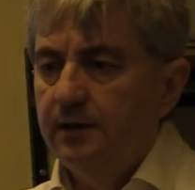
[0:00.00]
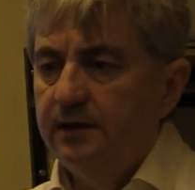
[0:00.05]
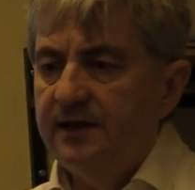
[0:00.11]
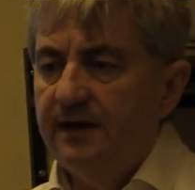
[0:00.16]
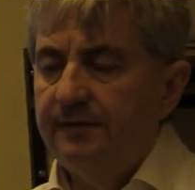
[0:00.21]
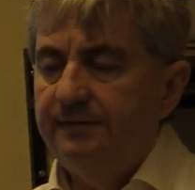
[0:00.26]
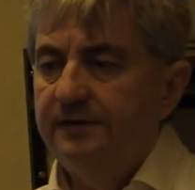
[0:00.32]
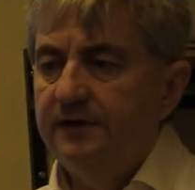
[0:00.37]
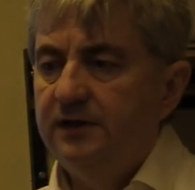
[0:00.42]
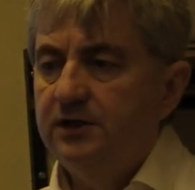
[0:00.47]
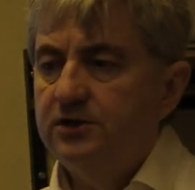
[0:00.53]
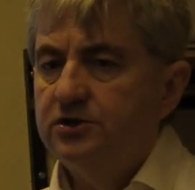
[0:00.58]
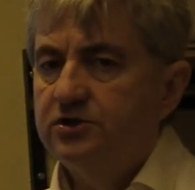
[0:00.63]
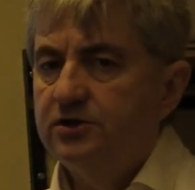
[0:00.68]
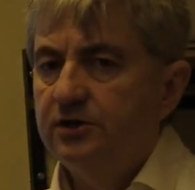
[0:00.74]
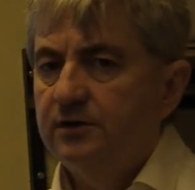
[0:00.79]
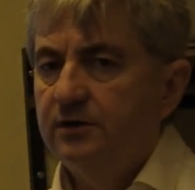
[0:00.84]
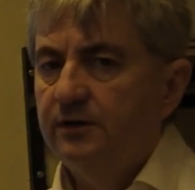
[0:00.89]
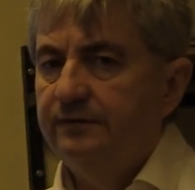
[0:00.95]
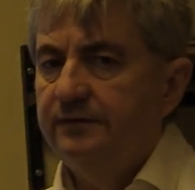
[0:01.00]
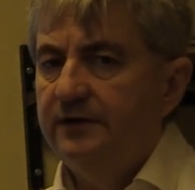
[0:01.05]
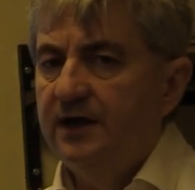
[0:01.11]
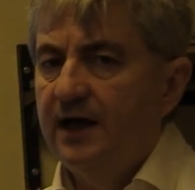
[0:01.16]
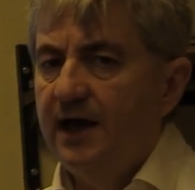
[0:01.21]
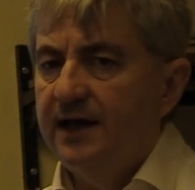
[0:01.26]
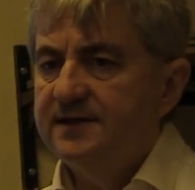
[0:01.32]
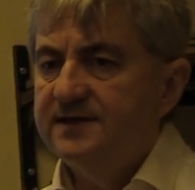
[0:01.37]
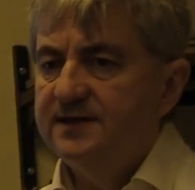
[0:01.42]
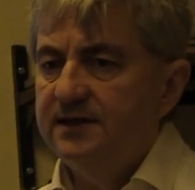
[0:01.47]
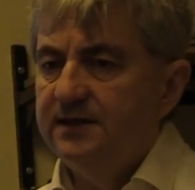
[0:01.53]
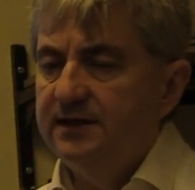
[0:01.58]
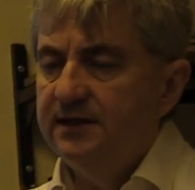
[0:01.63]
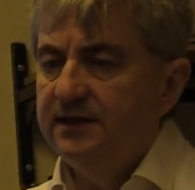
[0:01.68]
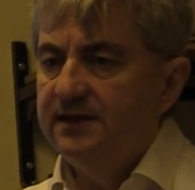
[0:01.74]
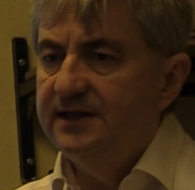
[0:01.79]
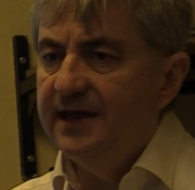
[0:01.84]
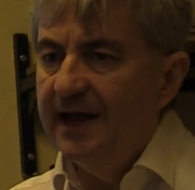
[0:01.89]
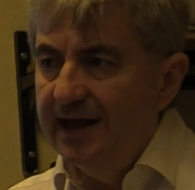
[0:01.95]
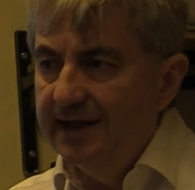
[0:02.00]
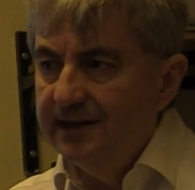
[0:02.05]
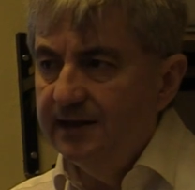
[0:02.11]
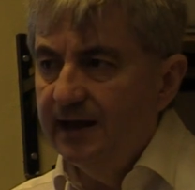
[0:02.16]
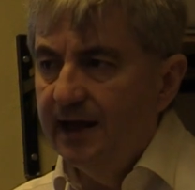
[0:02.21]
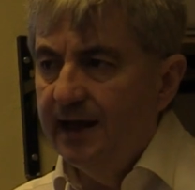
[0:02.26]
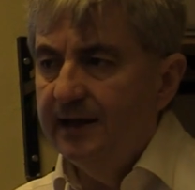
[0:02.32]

definition of the ICD-10